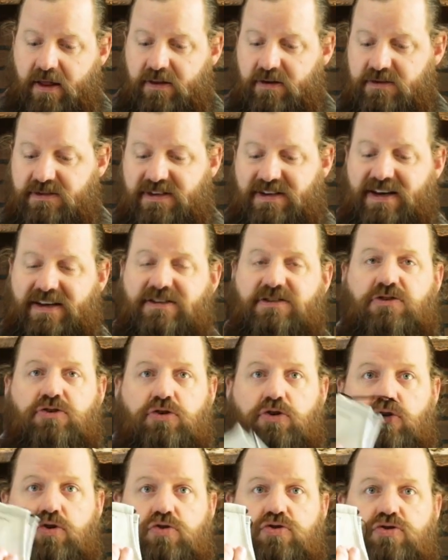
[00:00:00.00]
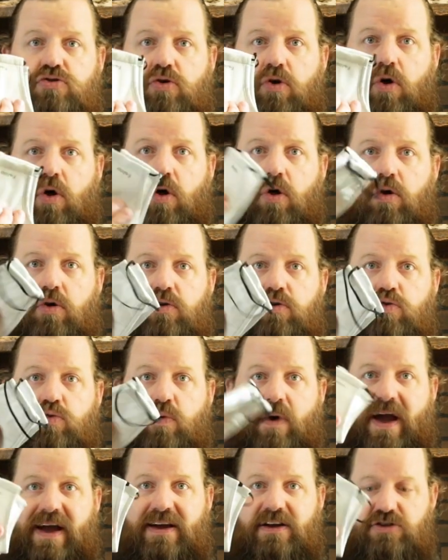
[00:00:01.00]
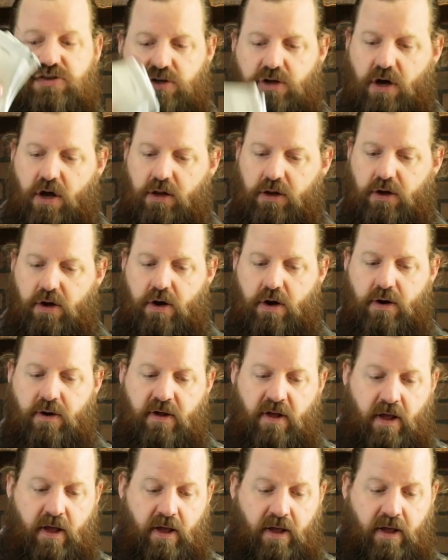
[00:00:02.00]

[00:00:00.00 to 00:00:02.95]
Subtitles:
There's a nice neutral grayish color.